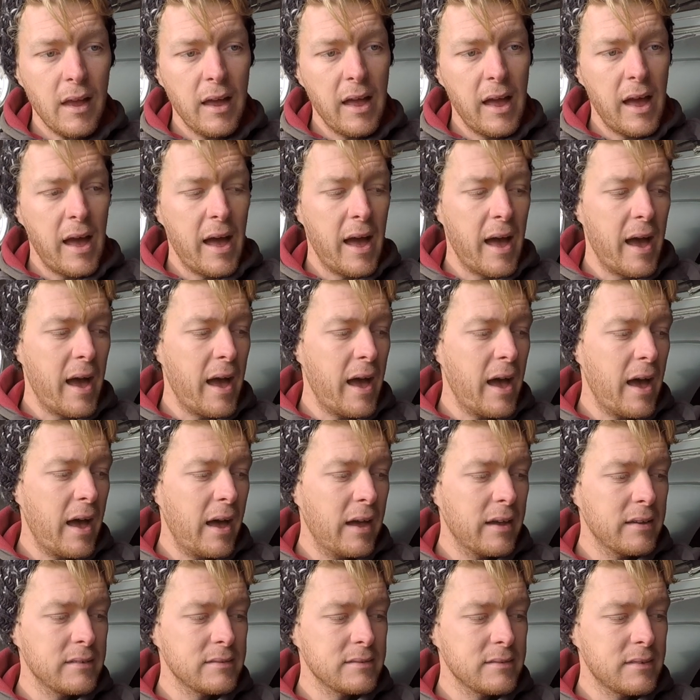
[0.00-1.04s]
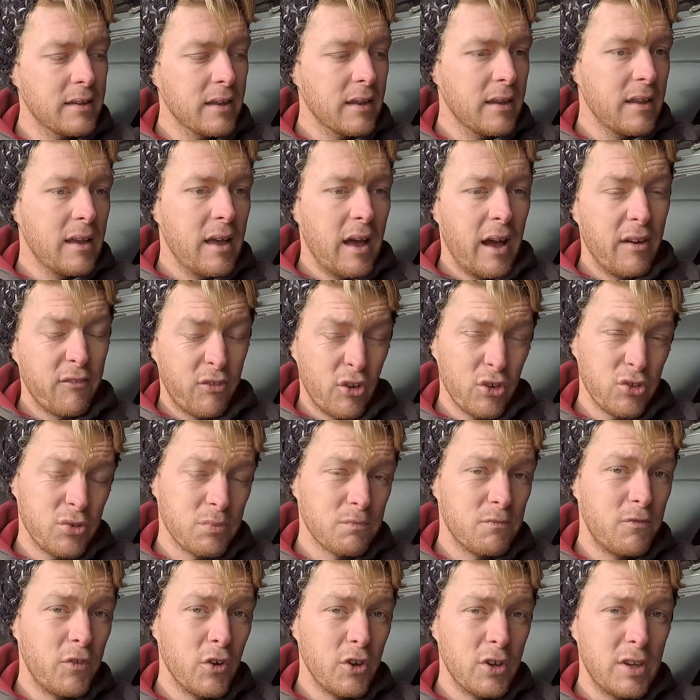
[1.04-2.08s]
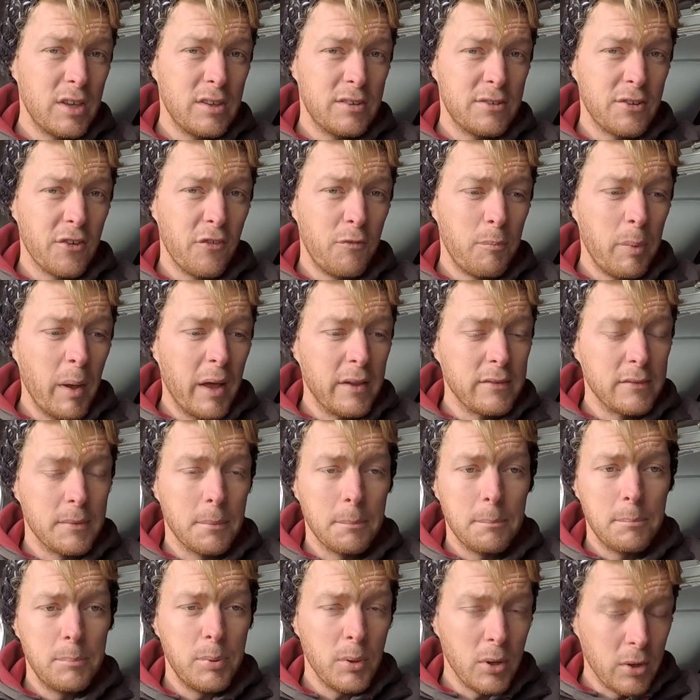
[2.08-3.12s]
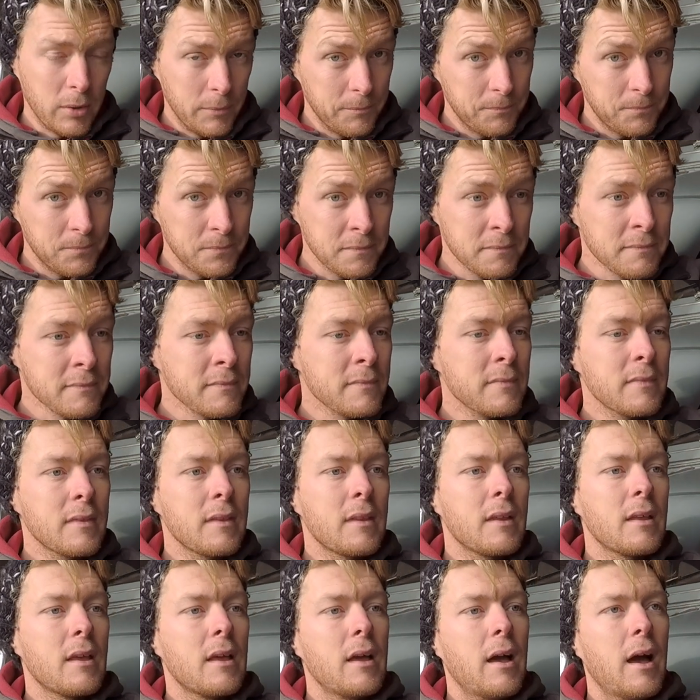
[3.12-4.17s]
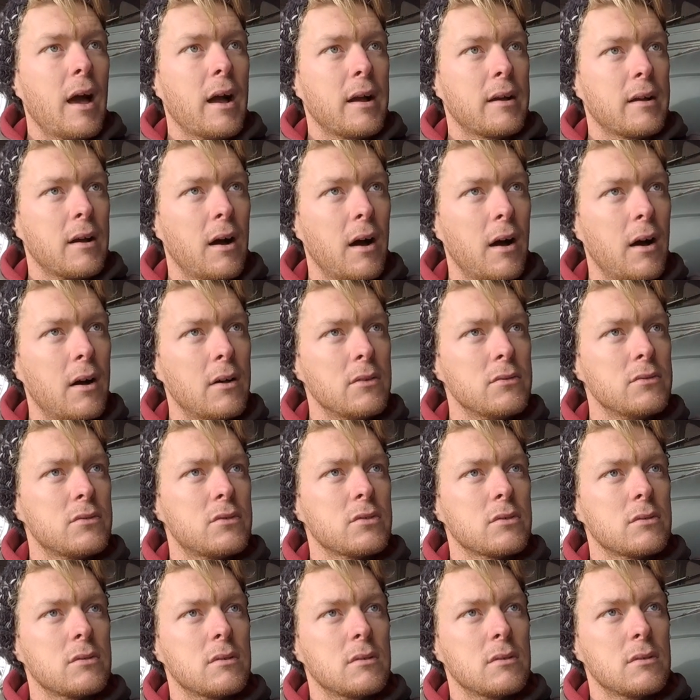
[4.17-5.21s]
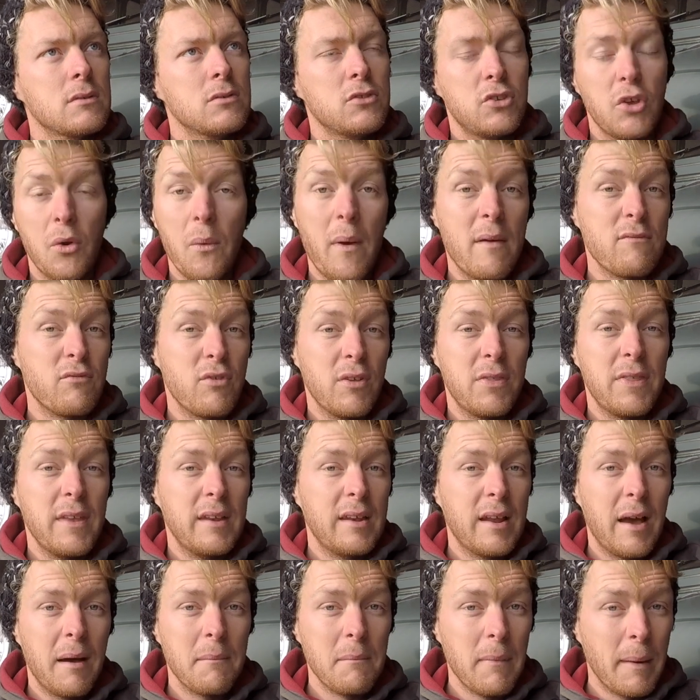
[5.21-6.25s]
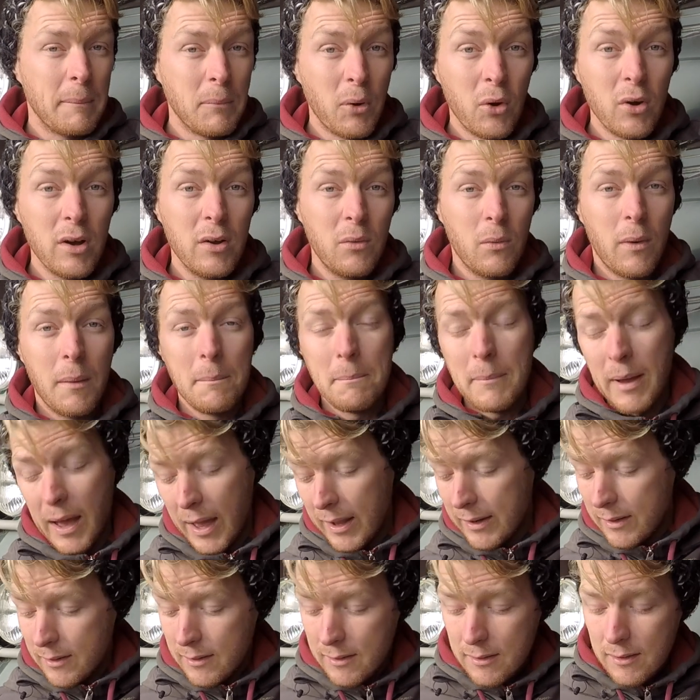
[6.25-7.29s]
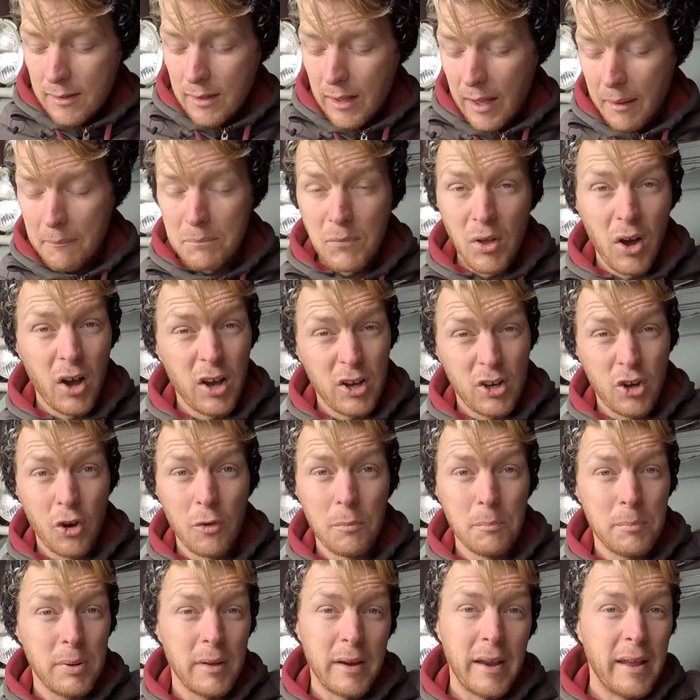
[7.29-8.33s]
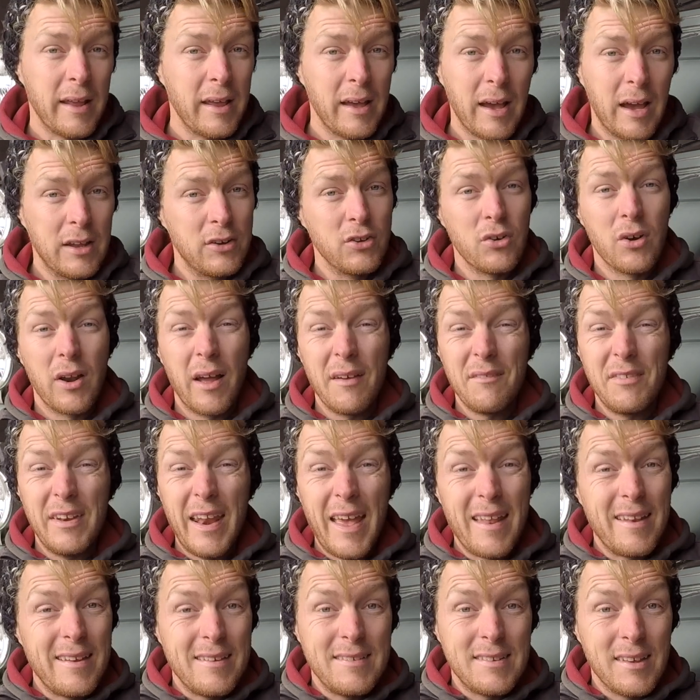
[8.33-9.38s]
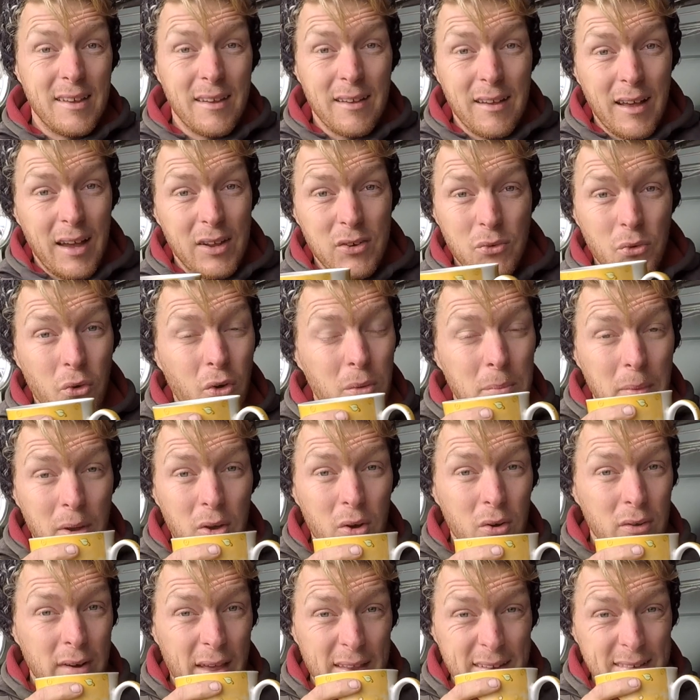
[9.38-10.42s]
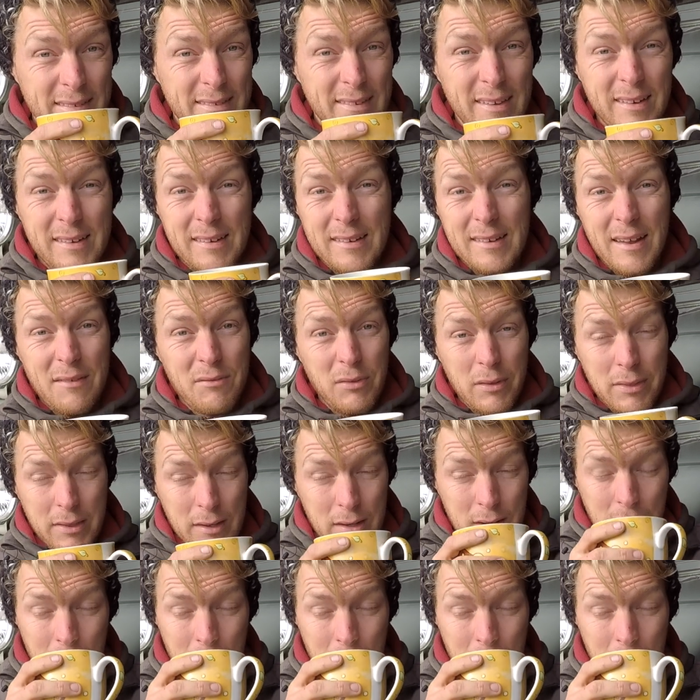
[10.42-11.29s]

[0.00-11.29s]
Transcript: And I've got some funky stuff planned. But I can't do everything. I'm only one man. I'm not a company. I don't have an editor. I do all my own editing and everything.